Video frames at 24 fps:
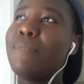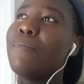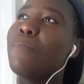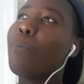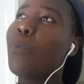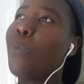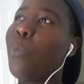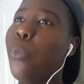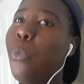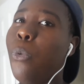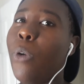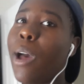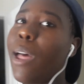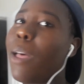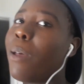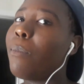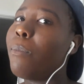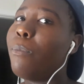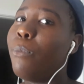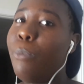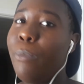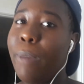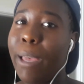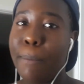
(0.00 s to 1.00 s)
what
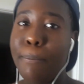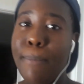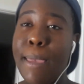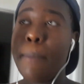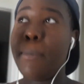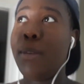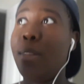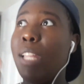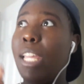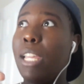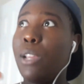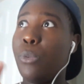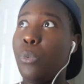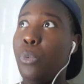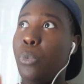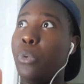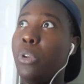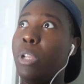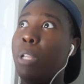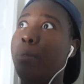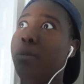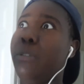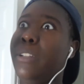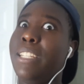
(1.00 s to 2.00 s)
like made me like
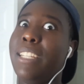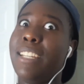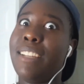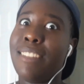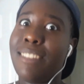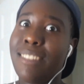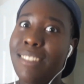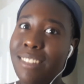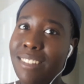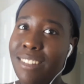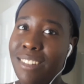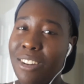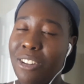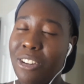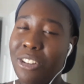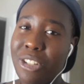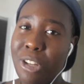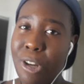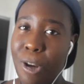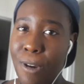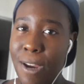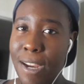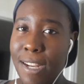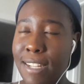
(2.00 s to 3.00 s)
really really into Girls'
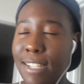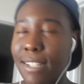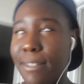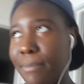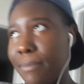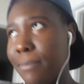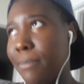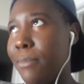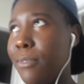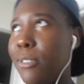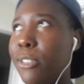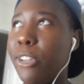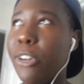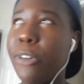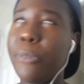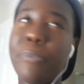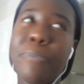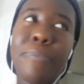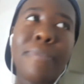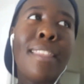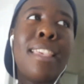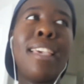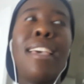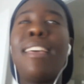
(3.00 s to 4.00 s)
Generation. So
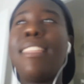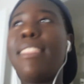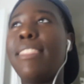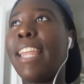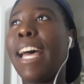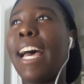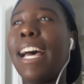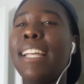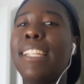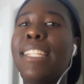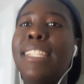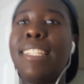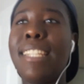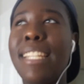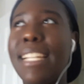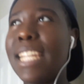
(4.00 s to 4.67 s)
that's